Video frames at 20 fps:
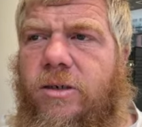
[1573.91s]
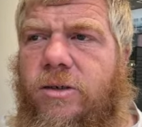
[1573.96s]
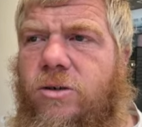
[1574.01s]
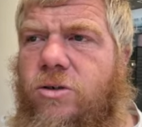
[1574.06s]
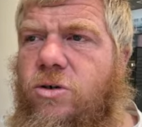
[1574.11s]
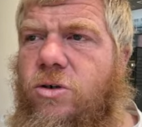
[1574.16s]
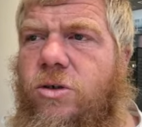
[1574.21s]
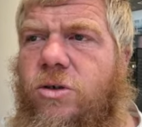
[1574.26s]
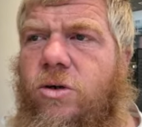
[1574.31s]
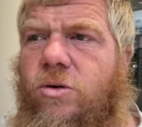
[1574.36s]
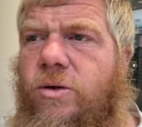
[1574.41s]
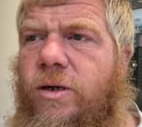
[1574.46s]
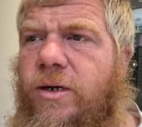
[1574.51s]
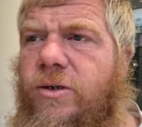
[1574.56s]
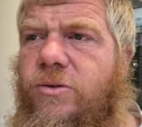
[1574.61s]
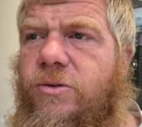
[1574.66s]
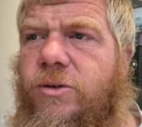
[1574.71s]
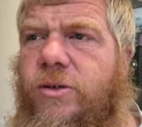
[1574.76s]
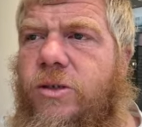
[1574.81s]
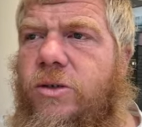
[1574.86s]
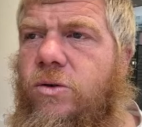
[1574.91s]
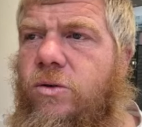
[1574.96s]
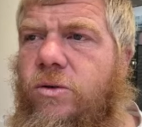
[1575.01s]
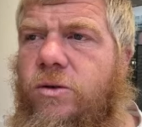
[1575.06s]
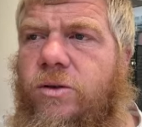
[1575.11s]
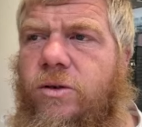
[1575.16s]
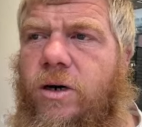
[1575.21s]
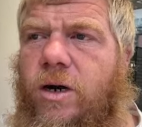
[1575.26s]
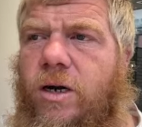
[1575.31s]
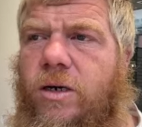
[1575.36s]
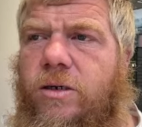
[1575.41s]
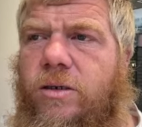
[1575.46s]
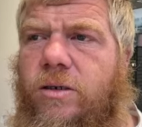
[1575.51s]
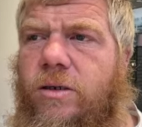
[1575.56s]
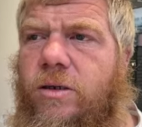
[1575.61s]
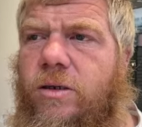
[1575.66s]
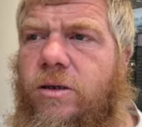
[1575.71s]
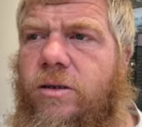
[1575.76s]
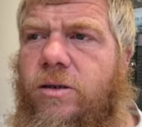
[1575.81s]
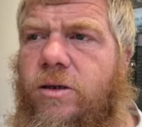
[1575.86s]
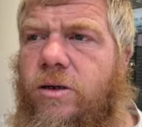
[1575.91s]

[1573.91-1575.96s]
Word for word: You just go down to a store. They're on. They're,